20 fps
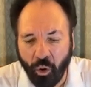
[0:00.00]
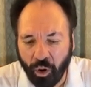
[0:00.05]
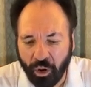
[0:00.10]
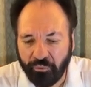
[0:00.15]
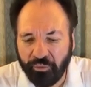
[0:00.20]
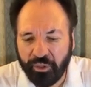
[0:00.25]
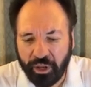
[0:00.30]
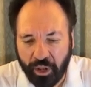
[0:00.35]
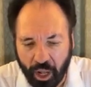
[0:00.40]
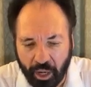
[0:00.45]

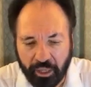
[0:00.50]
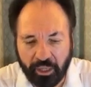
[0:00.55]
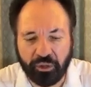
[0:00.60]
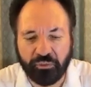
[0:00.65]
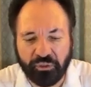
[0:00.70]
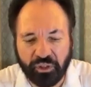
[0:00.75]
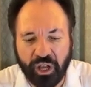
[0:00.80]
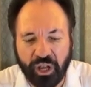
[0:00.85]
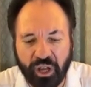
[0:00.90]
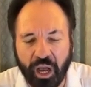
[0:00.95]
All of the
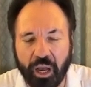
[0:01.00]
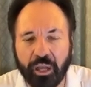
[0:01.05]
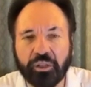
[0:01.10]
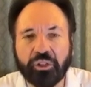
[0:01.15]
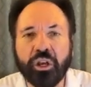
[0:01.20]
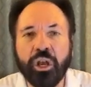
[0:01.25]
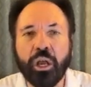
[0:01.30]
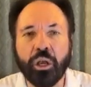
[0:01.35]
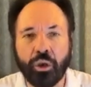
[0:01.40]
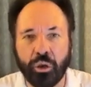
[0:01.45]
knowledge of
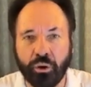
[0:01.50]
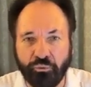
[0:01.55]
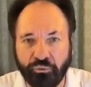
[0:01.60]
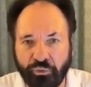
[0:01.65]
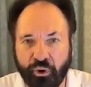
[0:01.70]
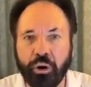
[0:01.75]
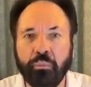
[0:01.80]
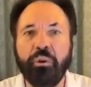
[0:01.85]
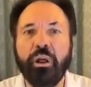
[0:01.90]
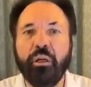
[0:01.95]
science
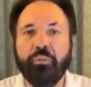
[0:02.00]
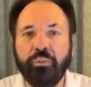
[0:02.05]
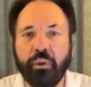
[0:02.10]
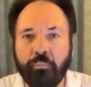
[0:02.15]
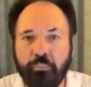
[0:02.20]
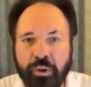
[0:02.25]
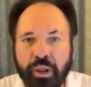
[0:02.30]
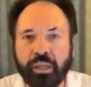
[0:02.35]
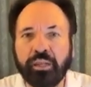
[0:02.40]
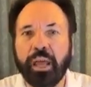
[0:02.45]
confirm
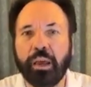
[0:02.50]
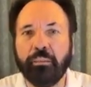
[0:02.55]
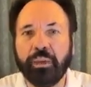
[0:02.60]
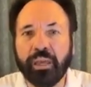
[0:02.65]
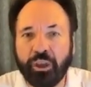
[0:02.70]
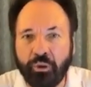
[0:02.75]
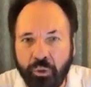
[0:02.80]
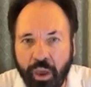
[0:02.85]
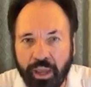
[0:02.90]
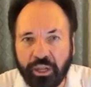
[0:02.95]
the
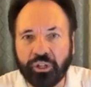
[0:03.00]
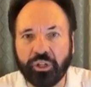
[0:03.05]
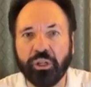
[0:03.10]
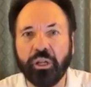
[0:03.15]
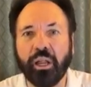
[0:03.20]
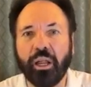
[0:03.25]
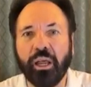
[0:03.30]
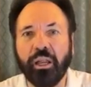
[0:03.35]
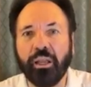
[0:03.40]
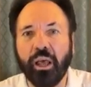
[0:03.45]
pre-Adamic
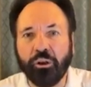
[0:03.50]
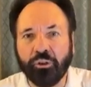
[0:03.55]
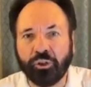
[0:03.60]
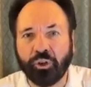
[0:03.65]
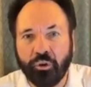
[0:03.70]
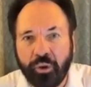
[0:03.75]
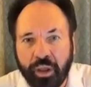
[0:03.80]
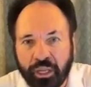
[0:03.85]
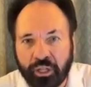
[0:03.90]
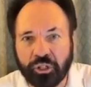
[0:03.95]
creation and
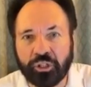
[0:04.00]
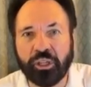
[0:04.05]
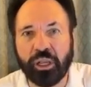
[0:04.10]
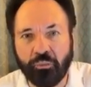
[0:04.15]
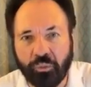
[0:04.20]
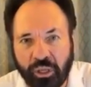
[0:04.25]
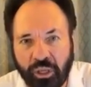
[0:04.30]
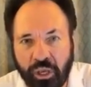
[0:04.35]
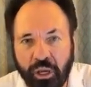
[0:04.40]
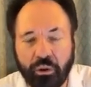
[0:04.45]
those creatures
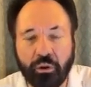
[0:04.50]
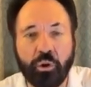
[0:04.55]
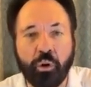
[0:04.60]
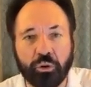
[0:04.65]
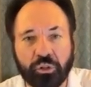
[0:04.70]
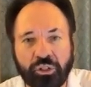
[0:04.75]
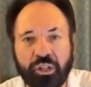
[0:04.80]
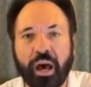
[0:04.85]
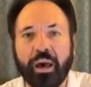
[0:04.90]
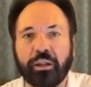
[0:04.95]
that were here, of
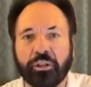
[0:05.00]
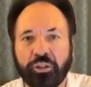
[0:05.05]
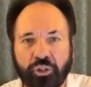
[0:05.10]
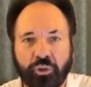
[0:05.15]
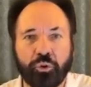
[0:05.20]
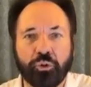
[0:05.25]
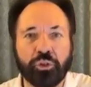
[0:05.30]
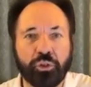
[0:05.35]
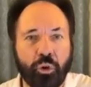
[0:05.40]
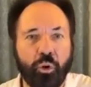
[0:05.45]
course,
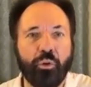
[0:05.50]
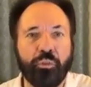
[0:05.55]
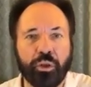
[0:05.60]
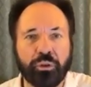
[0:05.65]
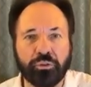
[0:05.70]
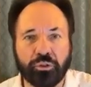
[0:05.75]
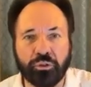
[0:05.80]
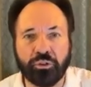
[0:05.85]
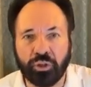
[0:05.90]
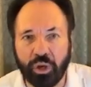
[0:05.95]
dinosaurs and all
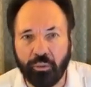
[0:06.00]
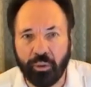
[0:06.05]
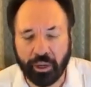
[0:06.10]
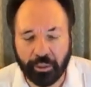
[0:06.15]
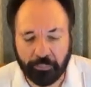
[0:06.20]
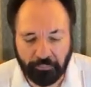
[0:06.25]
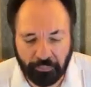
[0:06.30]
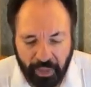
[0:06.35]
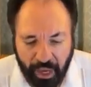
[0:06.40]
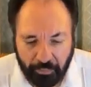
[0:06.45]
those and so
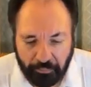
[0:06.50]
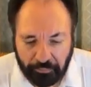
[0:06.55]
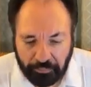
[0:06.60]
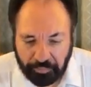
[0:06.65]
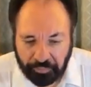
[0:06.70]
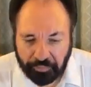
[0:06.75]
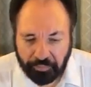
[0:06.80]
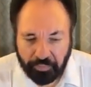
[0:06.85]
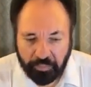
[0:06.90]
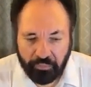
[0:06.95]
on. Now,
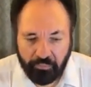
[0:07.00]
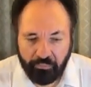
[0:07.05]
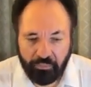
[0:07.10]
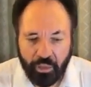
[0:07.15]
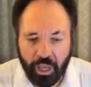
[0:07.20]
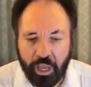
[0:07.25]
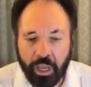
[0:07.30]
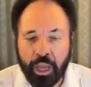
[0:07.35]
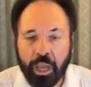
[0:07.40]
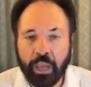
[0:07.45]

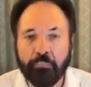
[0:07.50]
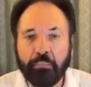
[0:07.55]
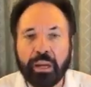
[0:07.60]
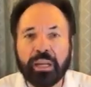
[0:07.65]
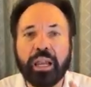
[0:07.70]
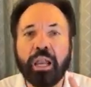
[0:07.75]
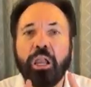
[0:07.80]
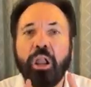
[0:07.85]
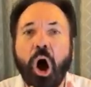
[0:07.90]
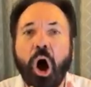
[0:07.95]

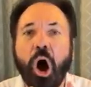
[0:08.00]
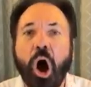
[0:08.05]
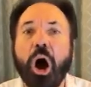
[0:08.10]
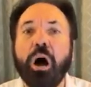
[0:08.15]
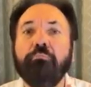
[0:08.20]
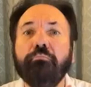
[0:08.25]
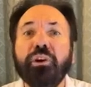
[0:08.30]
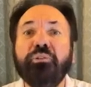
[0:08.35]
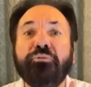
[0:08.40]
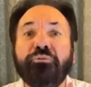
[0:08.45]
but
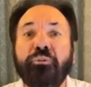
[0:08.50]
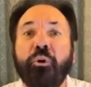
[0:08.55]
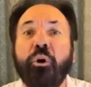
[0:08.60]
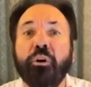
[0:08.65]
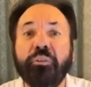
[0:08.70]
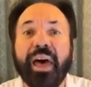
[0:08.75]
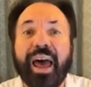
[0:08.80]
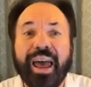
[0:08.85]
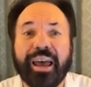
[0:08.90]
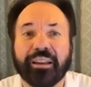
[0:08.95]
long
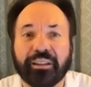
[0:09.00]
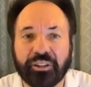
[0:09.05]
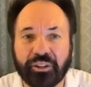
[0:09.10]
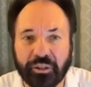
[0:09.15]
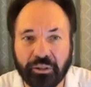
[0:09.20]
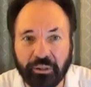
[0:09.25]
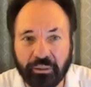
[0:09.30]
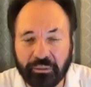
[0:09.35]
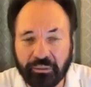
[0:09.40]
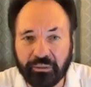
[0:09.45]
before
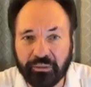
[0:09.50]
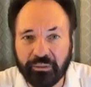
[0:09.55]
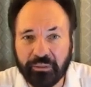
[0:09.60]
that,